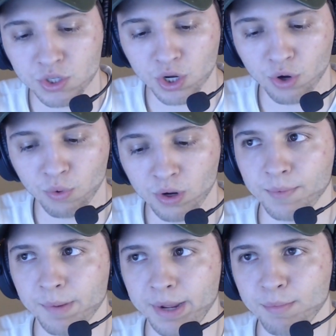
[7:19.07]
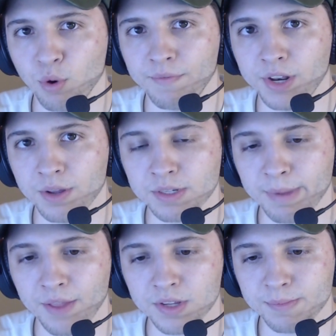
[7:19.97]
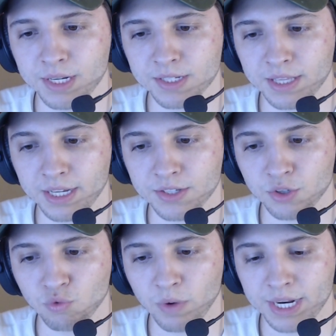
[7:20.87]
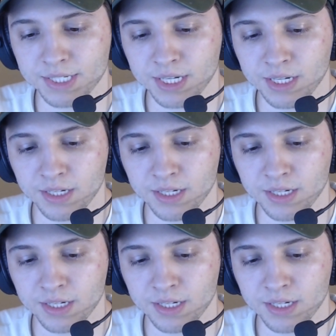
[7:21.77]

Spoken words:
So I want to make more videos about this because I think it's a great